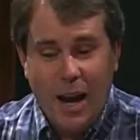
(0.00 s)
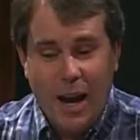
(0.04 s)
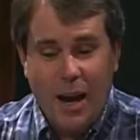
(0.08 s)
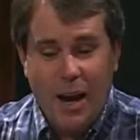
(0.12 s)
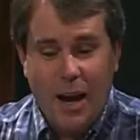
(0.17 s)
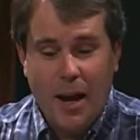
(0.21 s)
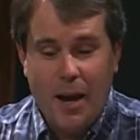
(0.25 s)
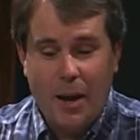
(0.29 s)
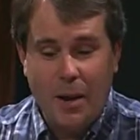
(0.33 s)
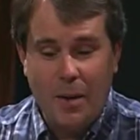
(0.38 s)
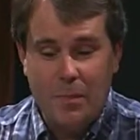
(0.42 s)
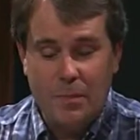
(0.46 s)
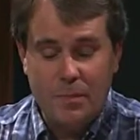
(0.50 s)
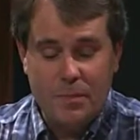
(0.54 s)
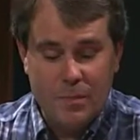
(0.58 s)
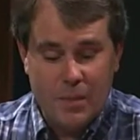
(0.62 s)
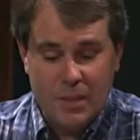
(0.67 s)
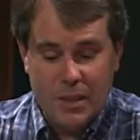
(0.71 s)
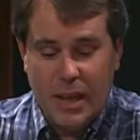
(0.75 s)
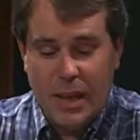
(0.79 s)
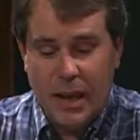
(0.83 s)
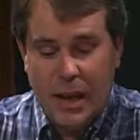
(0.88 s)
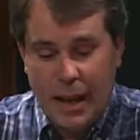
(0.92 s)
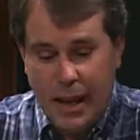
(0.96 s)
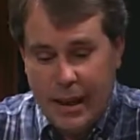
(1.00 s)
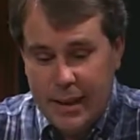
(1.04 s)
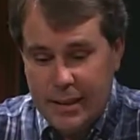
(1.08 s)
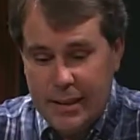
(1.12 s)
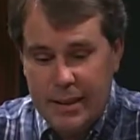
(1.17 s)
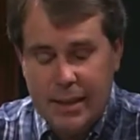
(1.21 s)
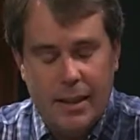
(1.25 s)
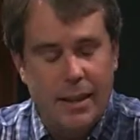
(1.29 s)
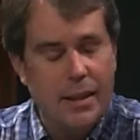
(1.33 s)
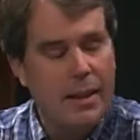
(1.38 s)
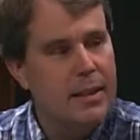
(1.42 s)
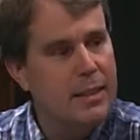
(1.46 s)
Um,
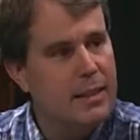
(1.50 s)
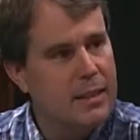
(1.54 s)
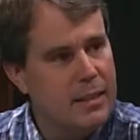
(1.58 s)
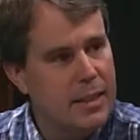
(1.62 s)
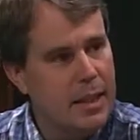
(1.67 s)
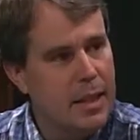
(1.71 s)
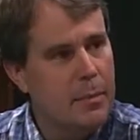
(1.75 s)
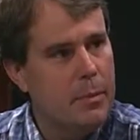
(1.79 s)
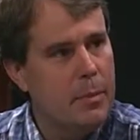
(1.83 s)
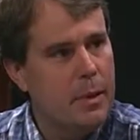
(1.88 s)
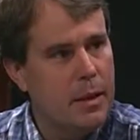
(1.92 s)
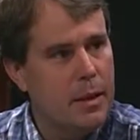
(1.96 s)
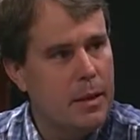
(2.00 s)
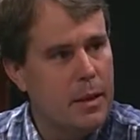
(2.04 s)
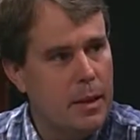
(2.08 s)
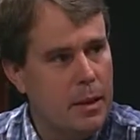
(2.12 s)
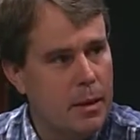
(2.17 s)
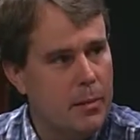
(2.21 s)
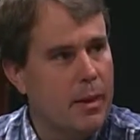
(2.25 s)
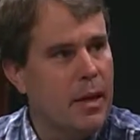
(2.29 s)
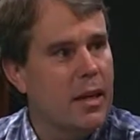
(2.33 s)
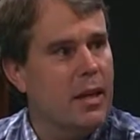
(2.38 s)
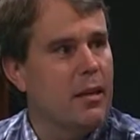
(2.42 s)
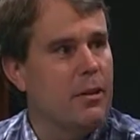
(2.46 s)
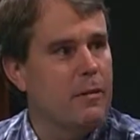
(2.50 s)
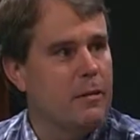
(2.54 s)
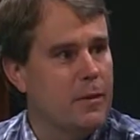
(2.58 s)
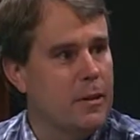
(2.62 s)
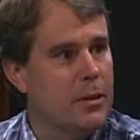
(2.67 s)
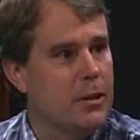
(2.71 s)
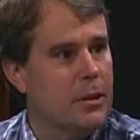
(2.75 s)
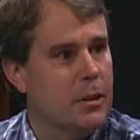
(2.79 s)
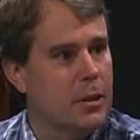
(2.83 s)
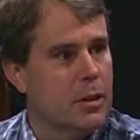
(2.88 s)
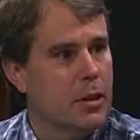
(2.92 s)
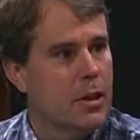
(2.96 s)
and and the same in, in making a
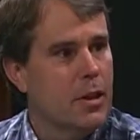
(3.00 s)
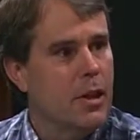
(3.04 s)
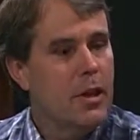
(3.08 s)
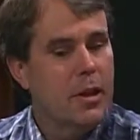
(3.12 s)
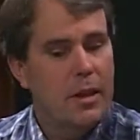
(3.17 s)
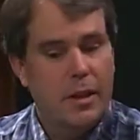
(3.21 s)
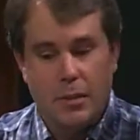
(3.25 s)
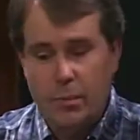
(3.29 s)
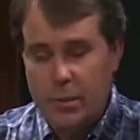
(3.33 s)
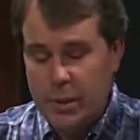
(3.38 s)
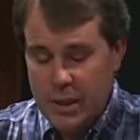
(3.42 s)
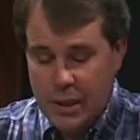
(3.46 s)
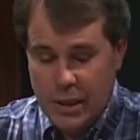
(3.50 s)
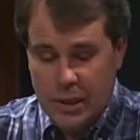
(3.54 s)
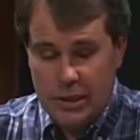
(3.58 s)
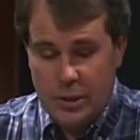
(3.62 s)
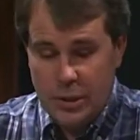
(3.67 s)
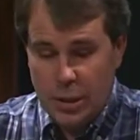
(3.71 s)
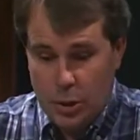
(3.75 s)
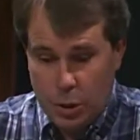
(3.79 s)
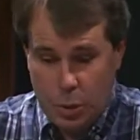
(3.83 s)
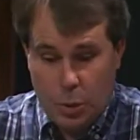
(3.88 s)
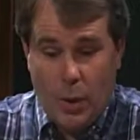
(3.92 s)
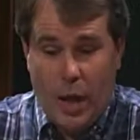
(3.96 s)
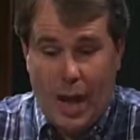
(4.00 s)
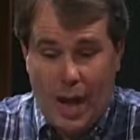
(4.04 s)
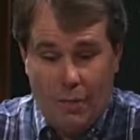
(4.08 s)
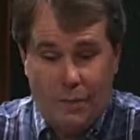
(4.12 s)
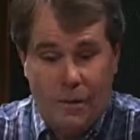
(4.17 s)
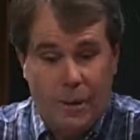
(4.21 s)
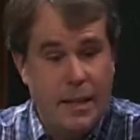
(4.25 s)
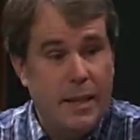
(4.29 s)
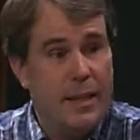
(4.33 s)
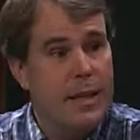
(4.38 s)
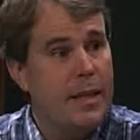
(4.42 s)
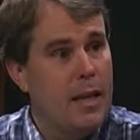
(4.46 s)
feature, you know, because you have
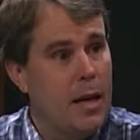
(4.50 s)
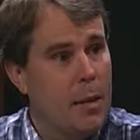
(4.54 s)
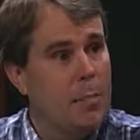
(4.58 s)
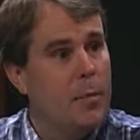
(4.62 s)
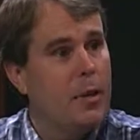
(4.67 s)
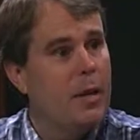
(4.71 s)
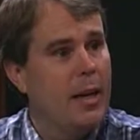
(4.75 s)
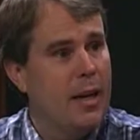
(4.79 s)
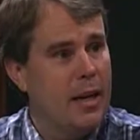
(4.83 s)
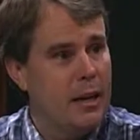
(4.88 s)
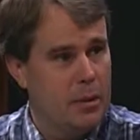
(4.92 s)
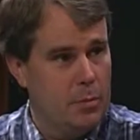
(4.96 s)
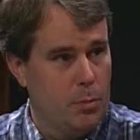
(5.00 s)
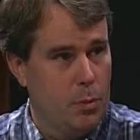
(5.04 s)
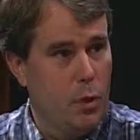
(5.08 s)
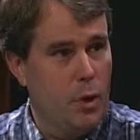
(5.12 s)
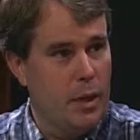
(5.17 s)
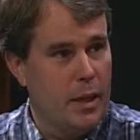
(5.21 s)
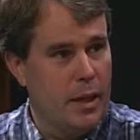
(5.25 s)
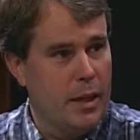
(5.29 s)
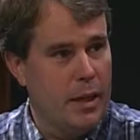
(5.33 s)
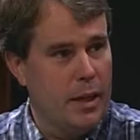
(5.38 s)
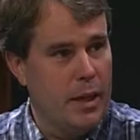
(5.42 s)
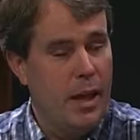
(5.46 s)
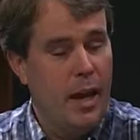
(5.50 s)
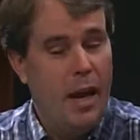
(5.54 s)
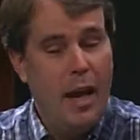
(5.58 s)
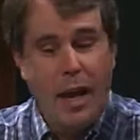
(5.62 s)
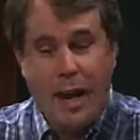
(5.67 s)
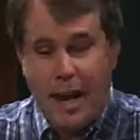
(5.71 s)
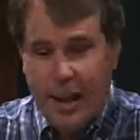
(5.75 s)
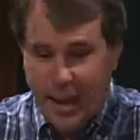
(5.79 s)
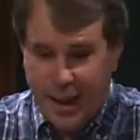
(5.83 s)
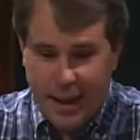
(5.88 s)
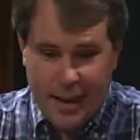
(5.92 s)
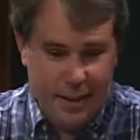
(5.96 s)
to get up the next morning
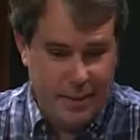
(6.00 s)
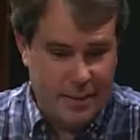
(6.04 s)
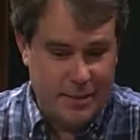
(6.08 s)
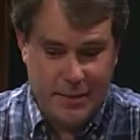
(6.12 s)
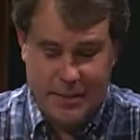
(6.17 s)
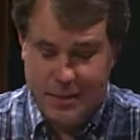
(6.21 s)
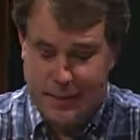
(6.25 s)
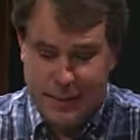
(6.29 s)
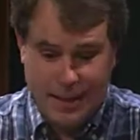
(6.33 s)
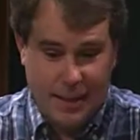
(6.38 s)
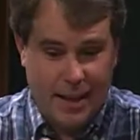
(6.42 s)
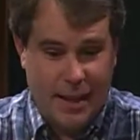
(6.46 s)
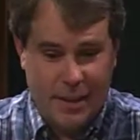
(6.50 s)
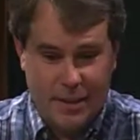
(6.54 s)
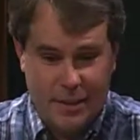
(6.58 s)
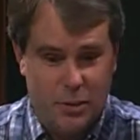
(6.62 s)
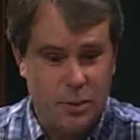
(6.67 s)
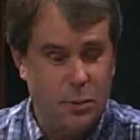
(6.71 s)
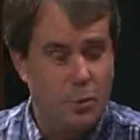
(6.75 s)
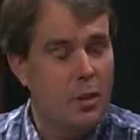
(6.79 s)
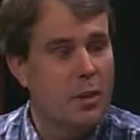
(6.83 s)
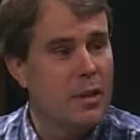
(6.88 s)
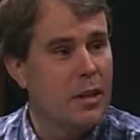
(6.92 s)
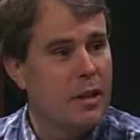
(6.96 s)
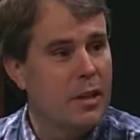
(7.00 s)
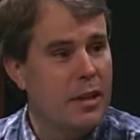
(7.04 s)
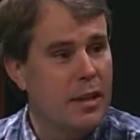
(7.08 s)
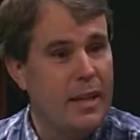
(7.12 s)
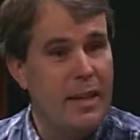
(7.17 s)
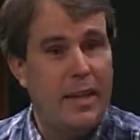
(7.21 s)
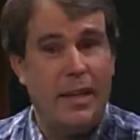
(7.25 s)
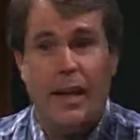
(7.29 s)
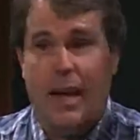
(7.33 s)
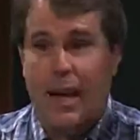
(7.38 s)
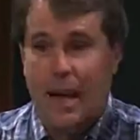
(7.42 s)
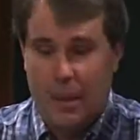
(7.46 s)
and you know and do the thing
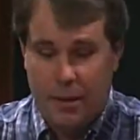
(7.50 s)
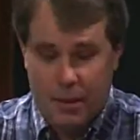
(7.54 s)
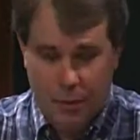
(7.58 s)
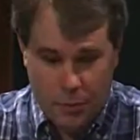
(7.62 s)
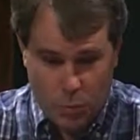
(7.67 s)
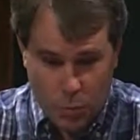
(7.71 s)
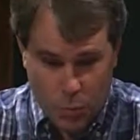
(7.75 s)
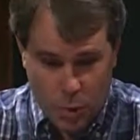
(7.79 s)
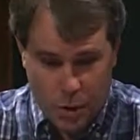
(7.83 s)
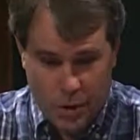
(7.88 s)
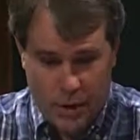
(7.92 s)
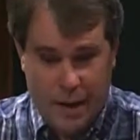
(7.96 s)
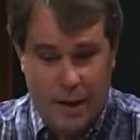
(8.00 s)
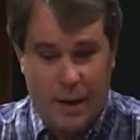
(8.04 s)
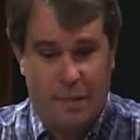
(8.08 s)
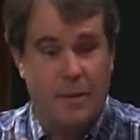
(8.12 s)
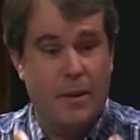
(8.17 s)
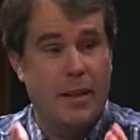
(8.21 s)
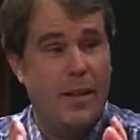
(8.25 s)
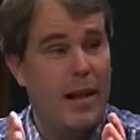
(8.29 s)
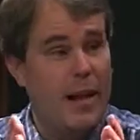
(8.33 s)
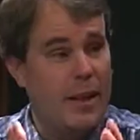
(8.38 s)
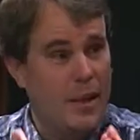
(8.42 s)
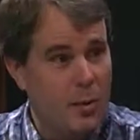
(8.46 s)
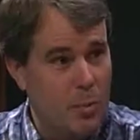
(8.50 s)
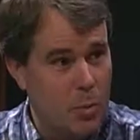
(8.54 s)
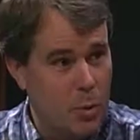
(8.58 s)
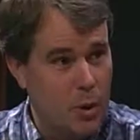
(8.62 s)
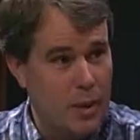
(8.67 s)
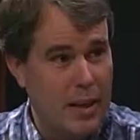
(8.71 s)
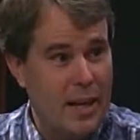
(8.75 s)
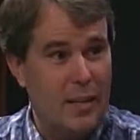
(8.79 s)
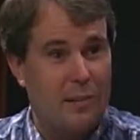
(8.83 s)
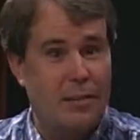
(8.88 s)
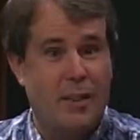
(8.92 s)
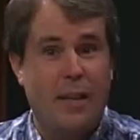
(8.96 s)
again, and the morning after that, and the
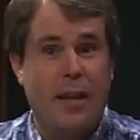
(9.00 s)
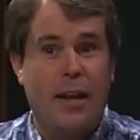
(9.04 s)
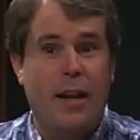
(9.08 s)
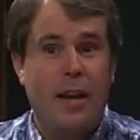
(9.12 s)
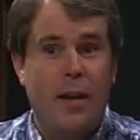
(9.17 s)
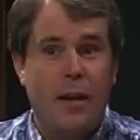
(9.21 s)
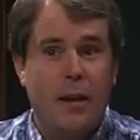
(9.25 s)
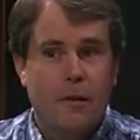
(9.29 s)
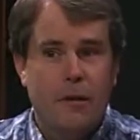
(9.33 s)
morning after that.